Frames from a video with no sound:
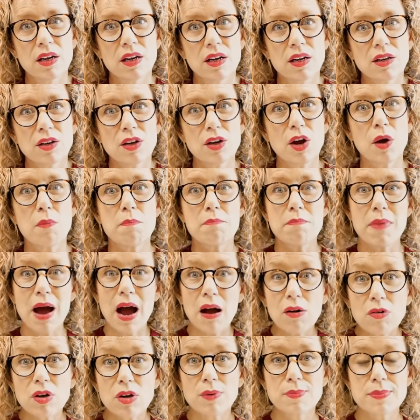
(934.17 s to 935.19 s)
You know,
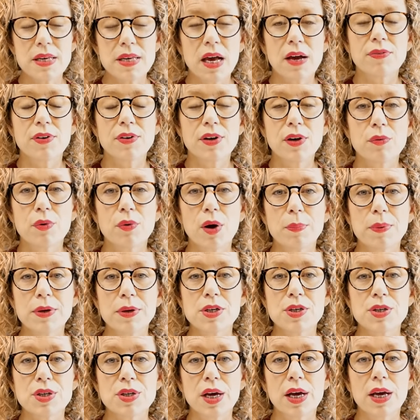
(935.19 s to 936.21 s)
Malcolm's having a
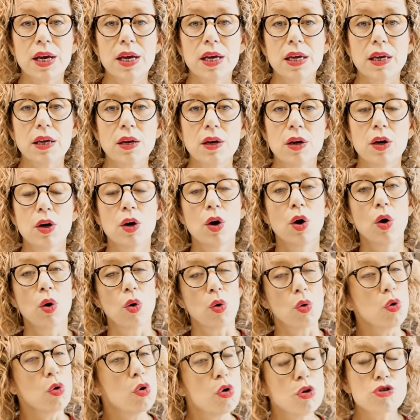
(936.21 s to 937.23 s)
rubbish day.
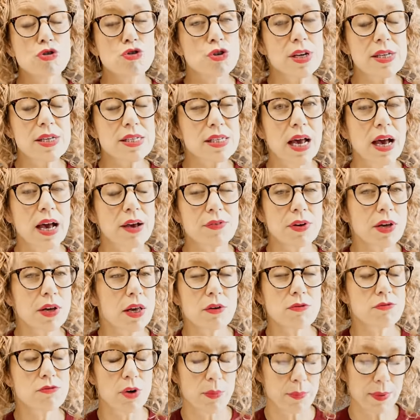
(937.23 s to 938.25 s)
Audrey's having a
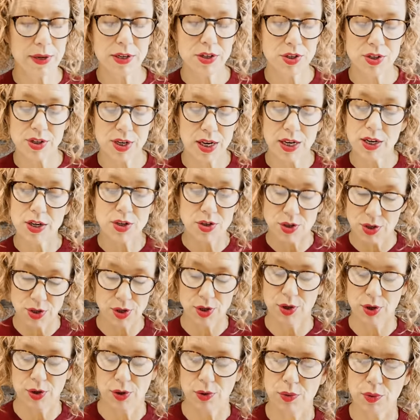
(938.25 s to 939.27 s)
rubbish day
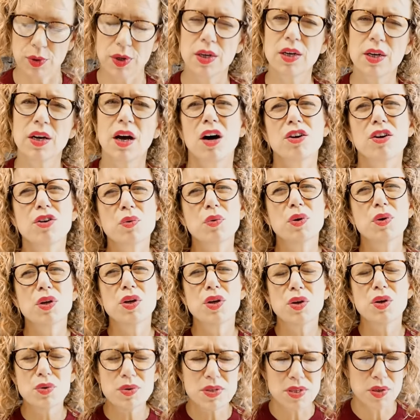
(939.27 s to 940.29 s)
too. I don't want to
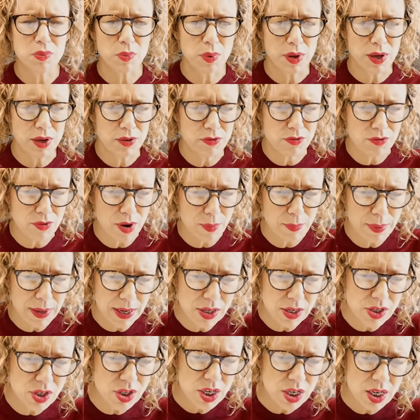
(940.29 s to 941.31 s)
use the word
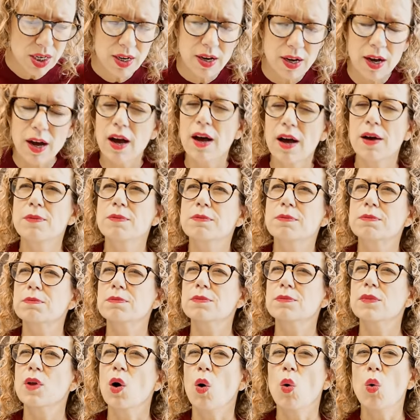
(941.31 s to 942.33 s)
rubbish.
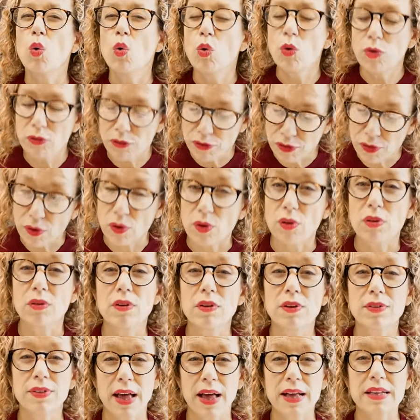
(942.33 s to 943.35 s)
Awful,
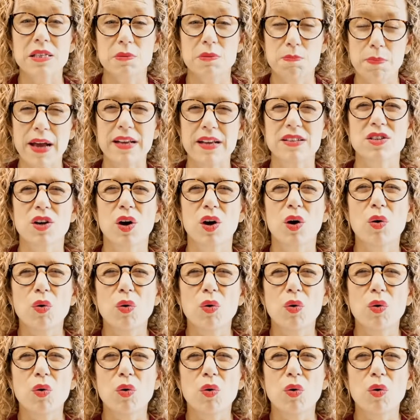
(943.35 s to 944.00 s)
that's better.